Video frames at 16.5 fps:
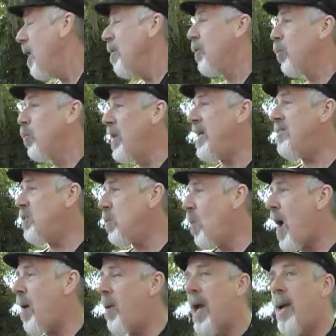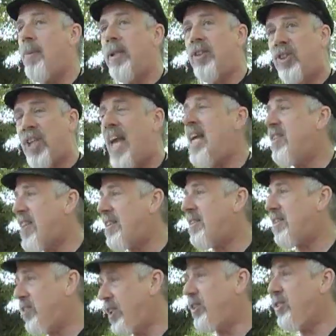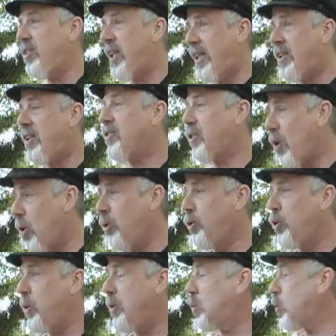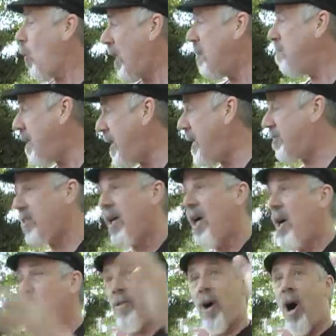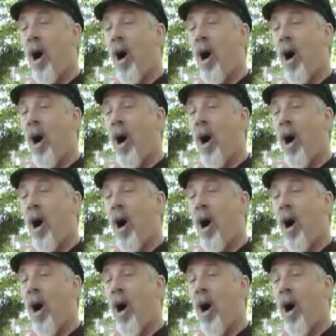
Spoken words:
The reason why we're able to change that decision I just told you in 20 minutes with